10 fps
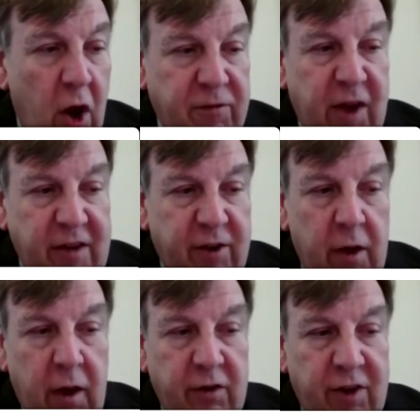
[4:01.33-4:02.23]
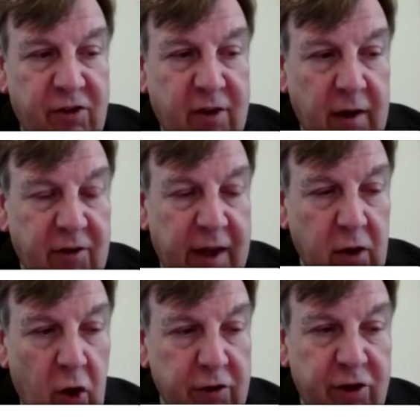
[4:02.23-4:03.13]
of data and digital
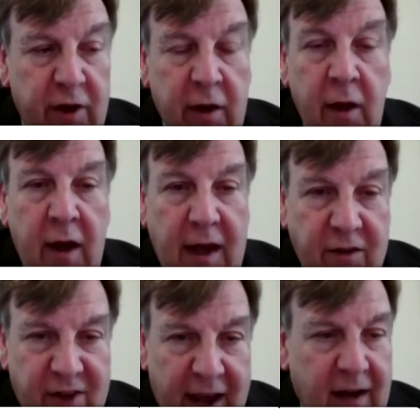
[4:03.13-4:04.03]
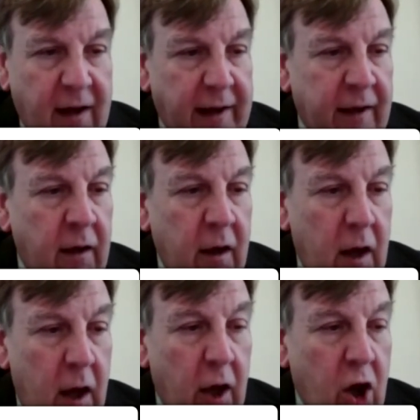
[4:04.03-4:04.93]
technology in tackling
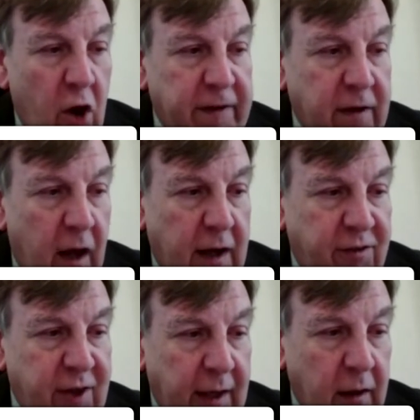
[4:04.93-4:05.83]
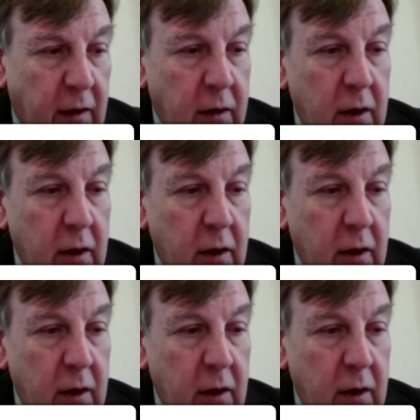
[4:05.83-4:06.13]
uh, COVID 19.